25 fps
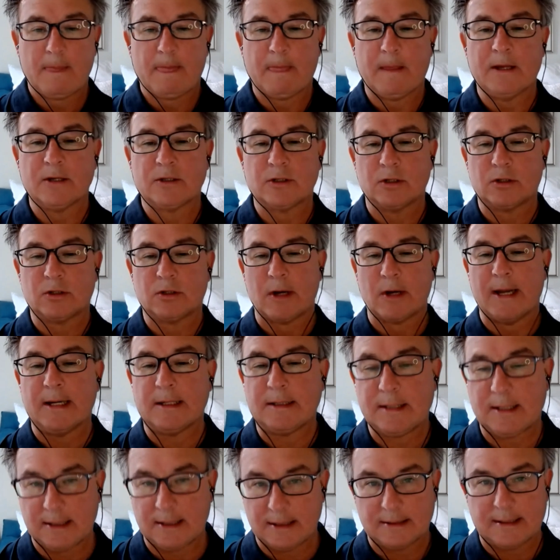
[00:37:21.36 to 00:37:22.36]
is to try to
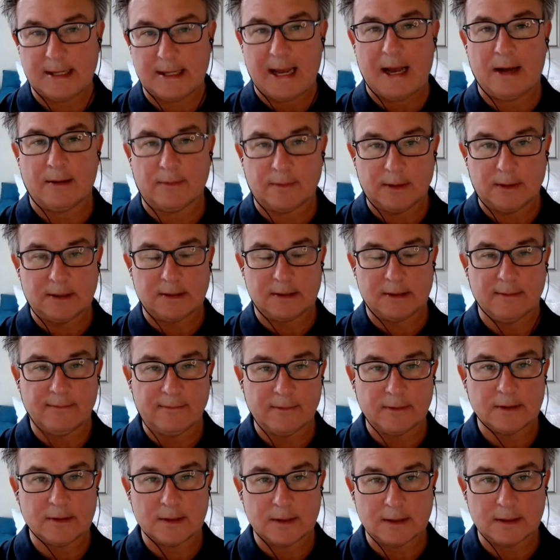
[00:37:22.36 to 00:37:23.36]
tease out these
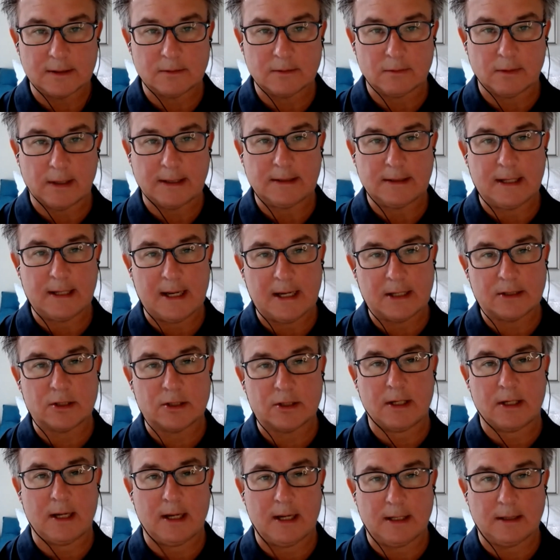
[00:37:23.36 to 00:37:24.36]
differences, right? To
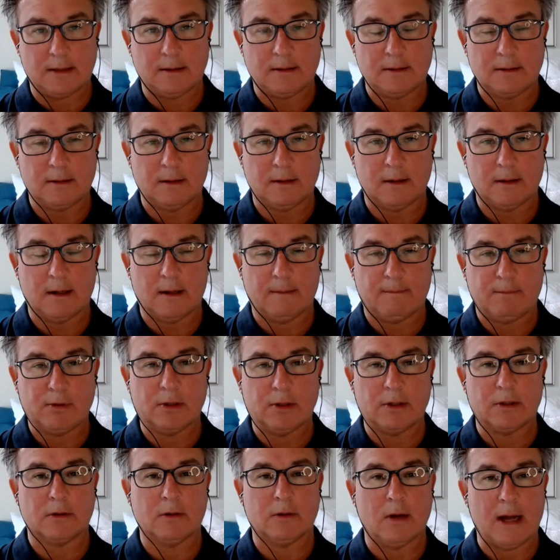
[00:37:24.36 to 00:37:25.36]
educate
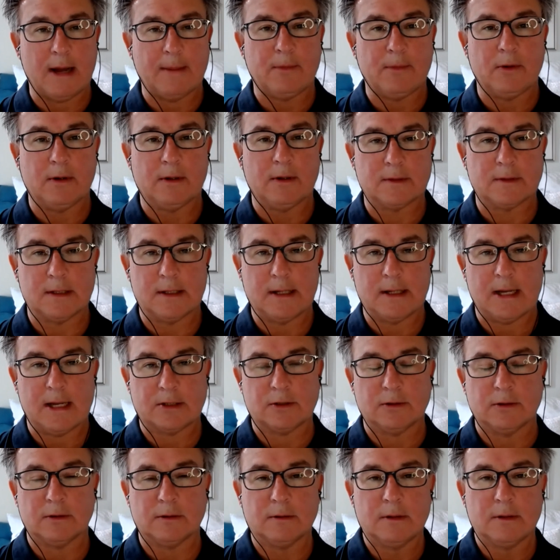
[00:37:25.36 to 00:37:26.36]
political operatives and
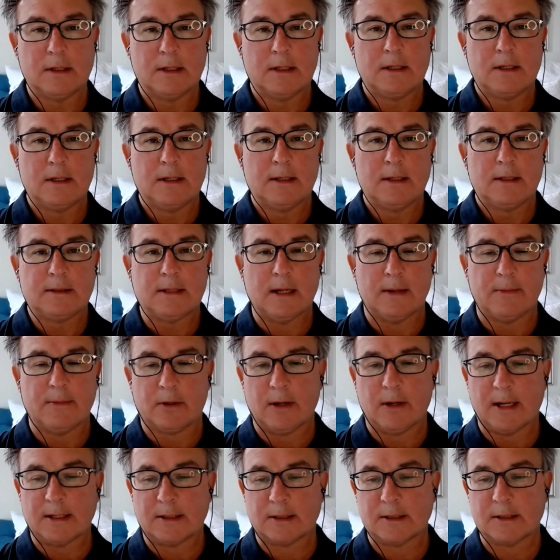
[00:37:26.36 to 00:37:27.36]
national
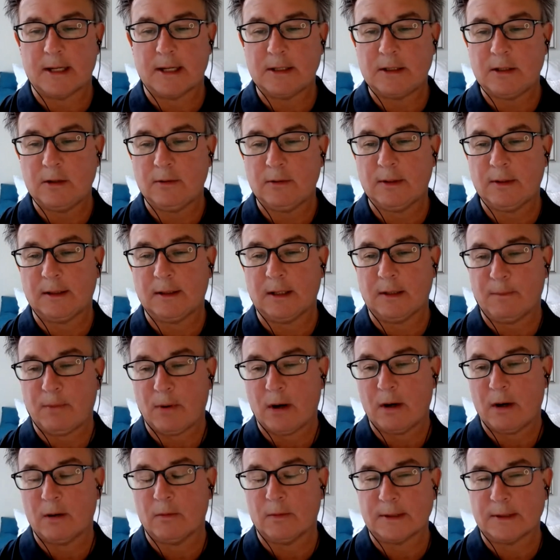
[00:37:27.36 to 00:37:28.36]
Democrats. Because I do think that
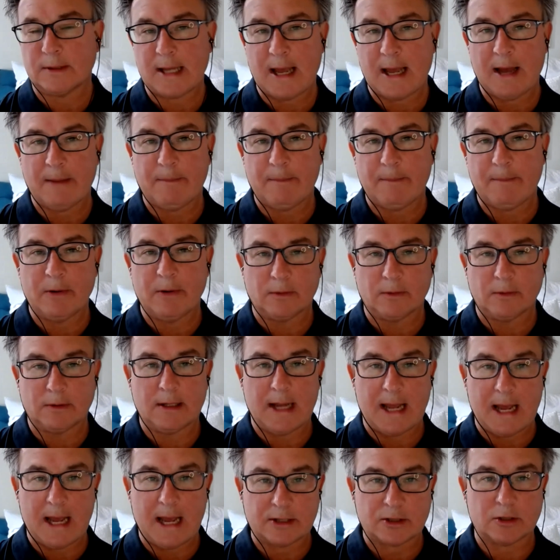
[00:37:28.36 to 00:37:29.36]
part of what's happened with the
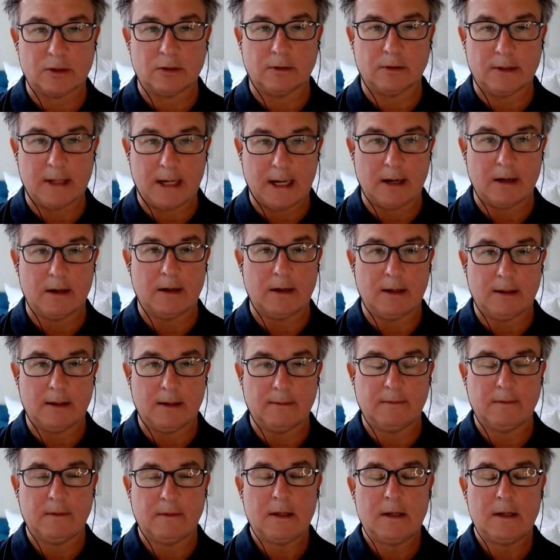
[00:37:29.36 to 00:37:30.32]
national narrative